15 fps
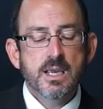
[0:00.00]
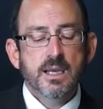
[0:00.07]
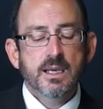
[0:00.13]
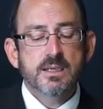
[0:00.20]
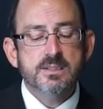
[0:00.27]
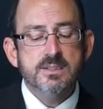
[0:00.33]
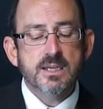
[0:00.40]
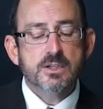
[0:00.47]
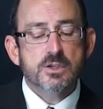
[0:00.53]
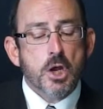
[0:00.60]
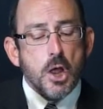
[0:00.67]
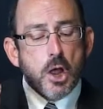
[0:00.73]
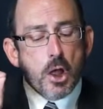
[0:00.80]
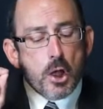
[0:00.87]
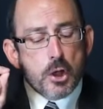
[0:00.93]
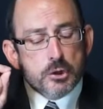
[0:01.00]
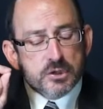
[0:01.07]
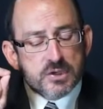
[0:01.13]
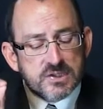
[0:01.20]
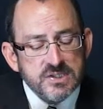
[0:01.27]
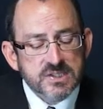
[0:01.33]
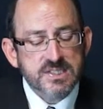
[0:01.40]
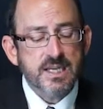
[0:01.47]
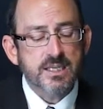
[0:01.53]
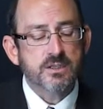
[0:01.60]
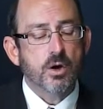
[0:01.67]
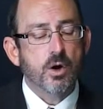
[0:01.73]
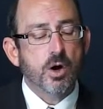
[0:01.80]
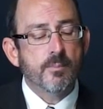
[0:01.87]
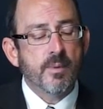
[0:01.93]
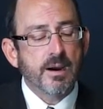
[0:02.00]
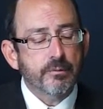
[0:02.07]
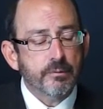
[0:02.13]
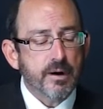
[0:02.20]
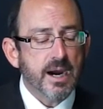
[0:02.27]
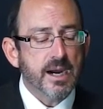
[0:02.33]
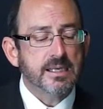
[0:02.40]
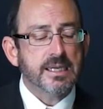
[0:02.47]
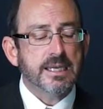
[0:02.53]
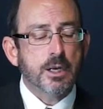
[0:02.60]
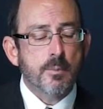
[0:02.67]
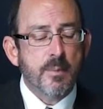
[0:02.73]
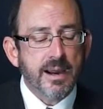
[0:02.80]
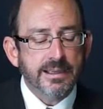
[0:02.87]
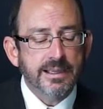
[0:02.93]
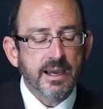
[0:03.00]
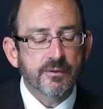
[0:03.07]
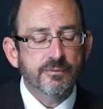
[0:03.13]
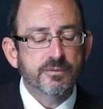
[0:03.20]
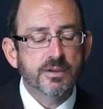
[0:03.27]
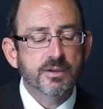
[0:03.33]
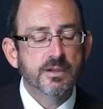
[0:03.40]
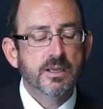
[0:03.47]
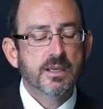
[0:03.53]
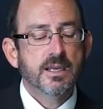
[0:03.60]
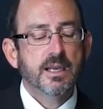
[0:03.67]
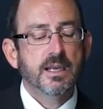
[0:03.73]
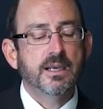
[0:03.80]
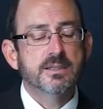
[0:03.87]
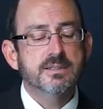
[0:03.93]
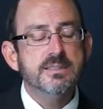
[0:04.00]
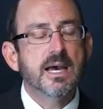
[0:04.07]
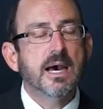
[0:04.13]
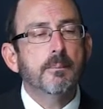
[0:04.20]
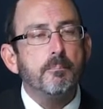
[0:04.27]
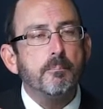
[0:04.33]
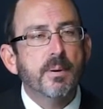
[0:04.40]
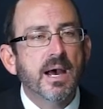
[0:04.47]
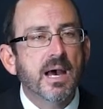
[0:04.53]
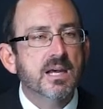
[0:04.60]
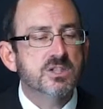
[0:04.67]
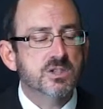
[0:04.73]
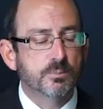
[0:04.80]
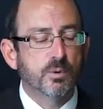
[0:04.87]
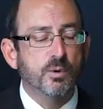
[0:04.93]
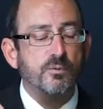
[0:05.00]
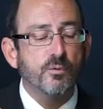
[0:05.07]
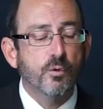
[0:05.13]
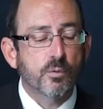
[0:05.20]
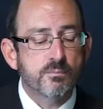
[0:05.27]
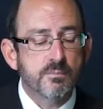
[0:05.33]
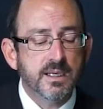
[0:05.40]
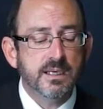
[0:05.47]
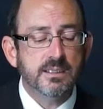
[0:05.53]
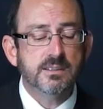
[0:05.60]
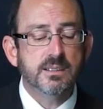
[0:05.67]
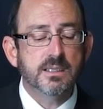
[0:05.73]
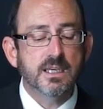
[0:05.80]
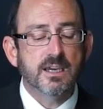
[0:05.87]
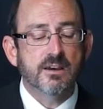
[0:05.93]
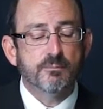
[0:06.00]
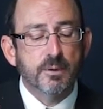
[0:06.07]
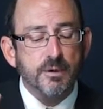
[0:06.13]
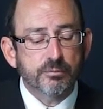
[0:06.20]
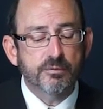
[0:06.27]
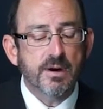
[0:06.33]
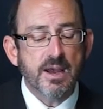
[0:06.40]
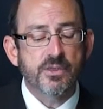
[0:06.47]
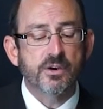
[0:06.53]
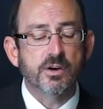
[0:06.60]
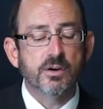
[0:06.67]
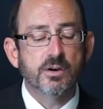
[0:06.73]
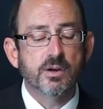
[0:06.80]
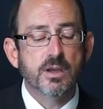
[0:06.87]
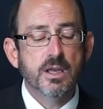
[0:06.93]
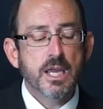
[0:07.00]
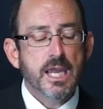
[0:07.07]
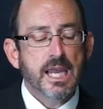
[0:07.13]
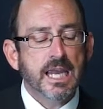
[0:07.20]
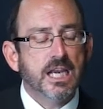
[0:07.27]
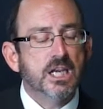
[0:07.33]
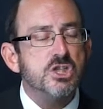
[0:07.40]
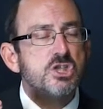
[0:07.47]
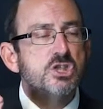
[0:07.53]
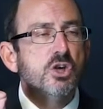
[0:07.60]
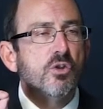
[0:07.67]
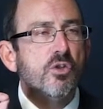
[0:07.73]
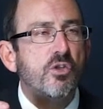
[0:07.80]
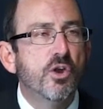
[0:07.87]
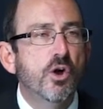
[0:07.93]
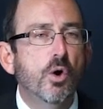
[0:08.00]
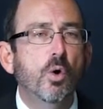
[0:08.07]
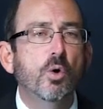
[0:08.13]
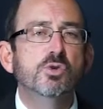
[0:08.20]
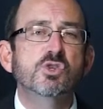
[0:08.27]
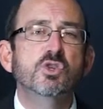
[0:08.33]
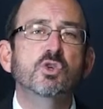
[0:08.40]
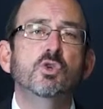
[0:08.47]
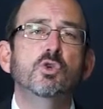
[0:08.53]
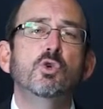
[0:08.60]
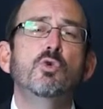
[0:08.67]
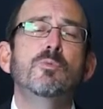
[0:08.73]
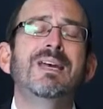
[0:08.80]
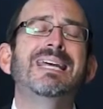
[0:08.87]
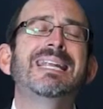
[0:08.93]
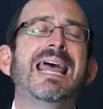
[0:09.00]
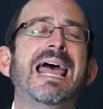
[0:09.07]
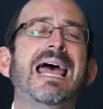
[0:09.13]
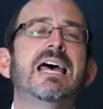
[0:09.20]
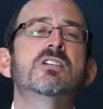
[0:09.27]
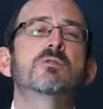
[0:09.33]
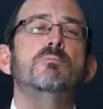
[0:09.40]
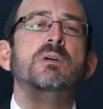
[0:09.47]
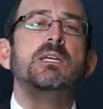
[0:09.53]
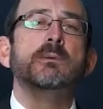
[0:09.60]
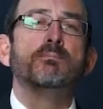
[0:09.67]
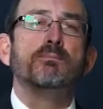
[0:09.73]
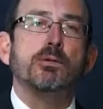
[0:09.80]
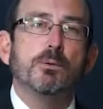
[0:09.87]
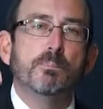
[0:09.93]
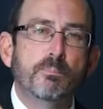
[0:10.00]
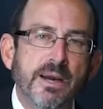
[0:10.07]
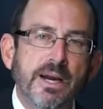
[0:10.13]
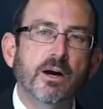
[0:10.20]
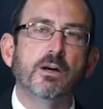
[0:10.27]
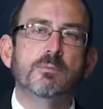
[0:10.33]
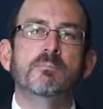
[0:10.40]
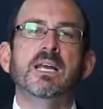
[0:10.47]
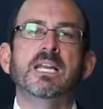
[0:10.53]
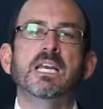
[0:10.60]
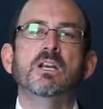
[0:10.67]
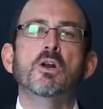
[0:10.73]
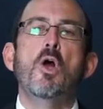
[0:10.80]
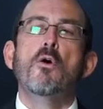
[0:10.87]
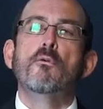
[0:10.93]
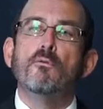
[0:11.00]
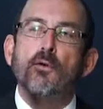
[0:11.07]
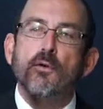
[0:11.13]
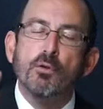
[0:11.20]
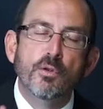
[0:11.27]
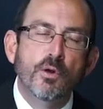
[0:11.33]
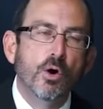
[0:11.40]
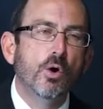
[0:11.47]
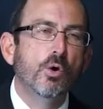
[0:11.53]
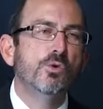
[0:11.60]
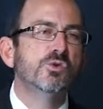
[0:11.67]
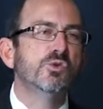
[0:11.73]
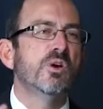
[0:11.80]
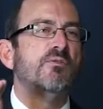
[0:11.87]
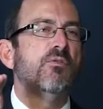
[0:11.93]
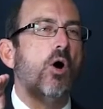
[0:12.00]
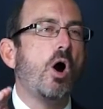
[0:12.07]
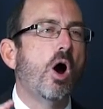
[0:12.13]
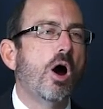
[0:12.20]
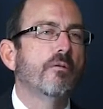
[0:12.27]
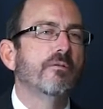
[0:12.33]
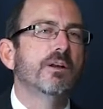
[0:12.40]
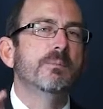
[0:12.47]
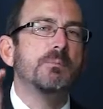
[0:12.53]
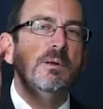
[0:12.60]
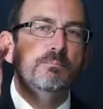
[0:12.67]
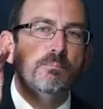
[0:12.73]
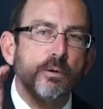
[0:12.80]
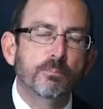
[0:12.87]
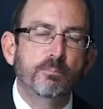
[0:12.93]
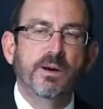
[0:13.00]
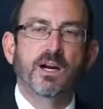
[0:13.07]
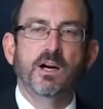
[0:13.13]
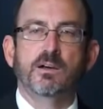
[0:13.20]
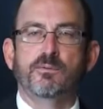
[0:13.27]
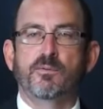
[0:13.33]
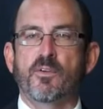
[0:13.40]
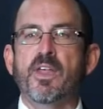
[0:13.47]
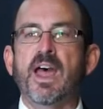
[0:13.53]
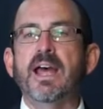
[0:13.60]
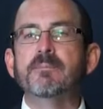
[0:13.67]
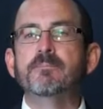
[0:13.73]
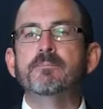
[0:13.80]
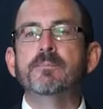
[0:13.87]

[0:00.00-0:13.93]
He says, To sit on my right and on my left it is not possible for me to give, but rather it is to those whom it has been prepared, meaning for those who have already been prepared for that.